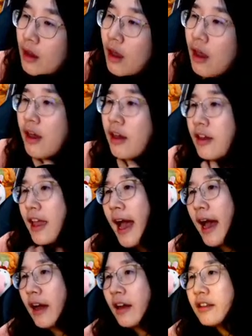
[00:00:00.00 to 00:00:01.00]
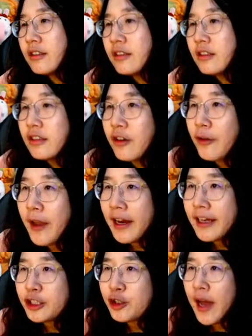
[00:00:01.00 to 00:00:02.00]
Yeah. Okay,
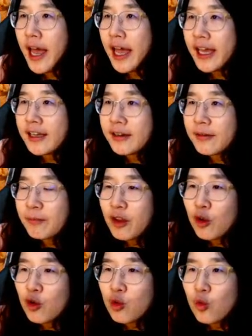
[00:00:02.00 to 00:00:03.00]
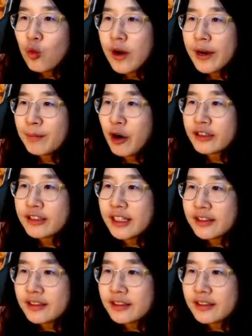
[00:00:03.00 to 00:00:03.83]
let's try one more thing.